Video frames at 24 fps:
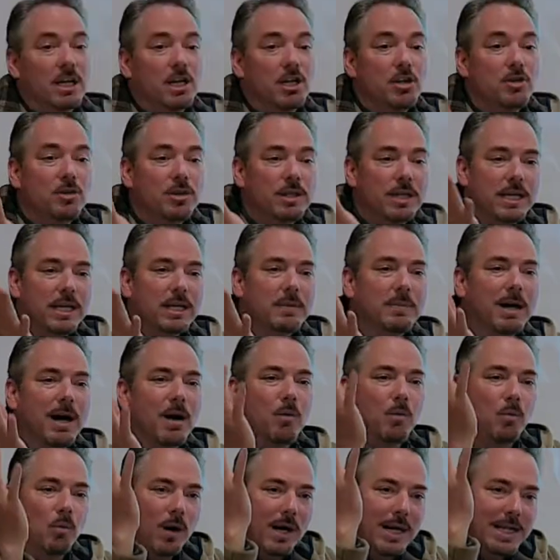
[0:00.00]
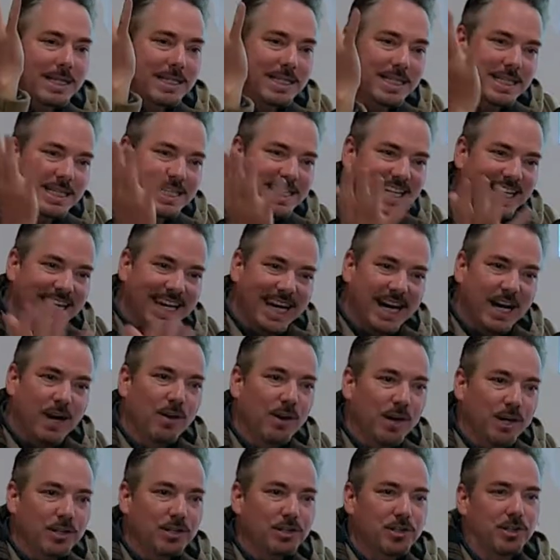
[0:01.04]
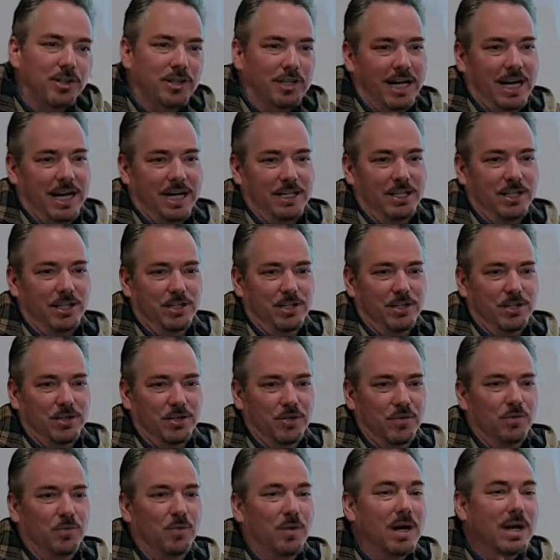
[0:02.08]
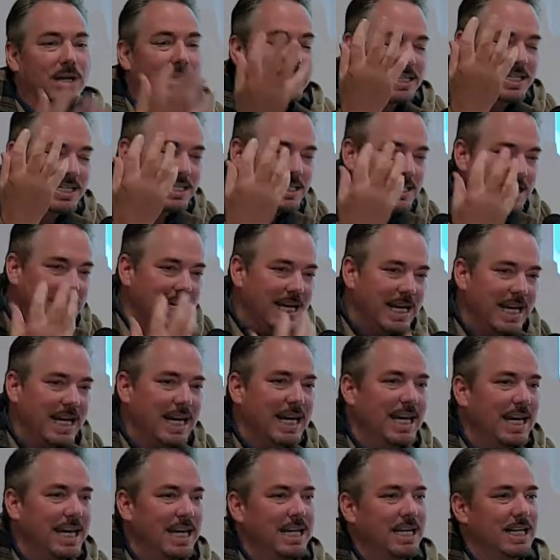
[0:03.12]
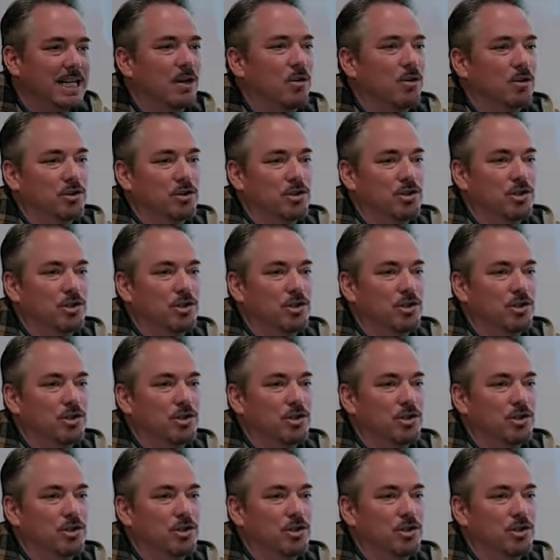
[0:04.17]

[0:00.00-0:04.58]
You think about what is this character like to do? What does he or